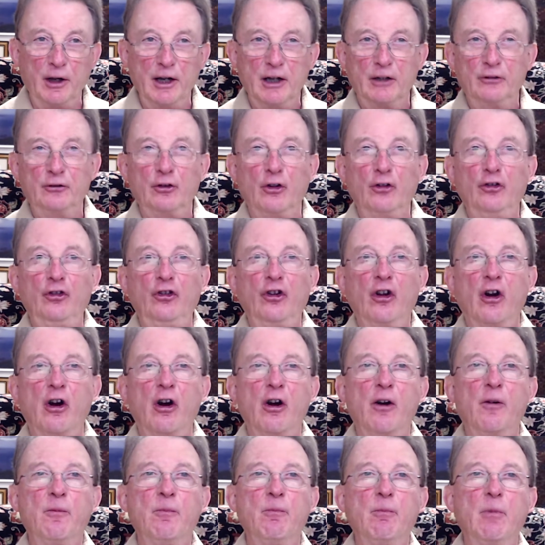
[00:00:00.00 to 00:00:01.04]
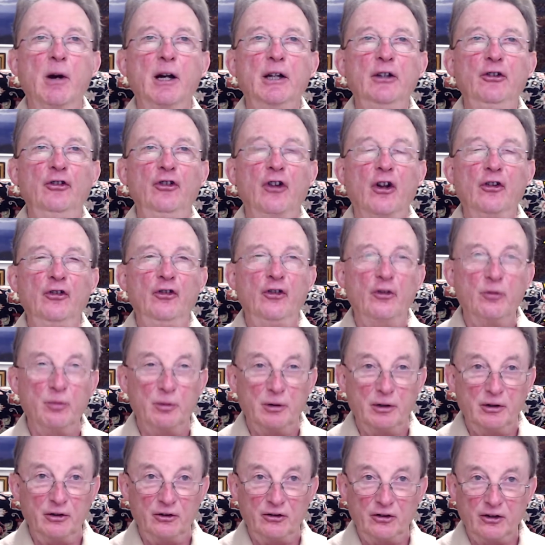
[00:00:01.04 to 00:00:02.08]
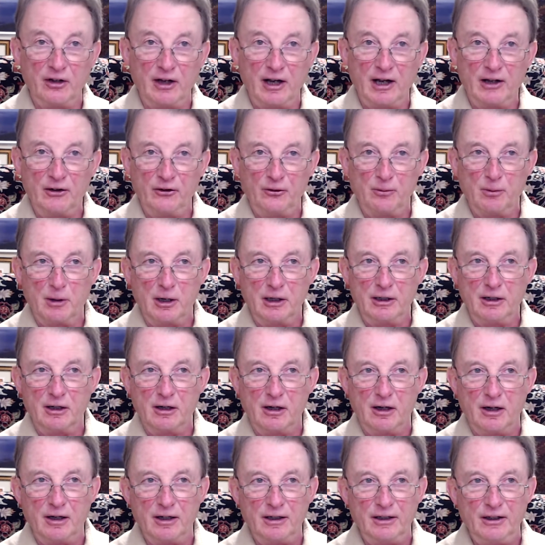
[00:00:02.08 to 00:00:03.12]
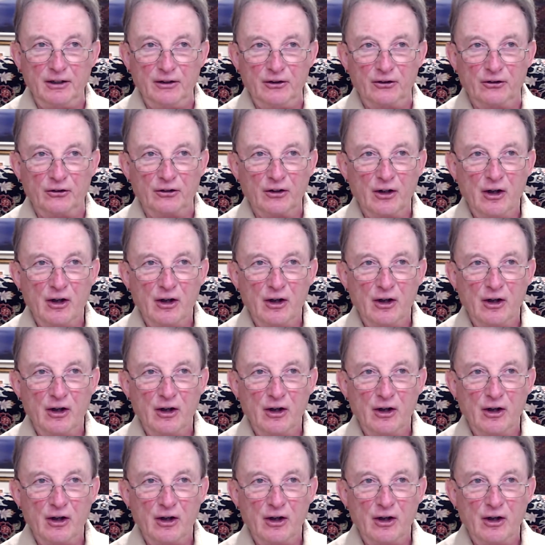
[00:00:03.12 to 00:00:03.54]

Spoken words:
to charm my judgment as mine eyes,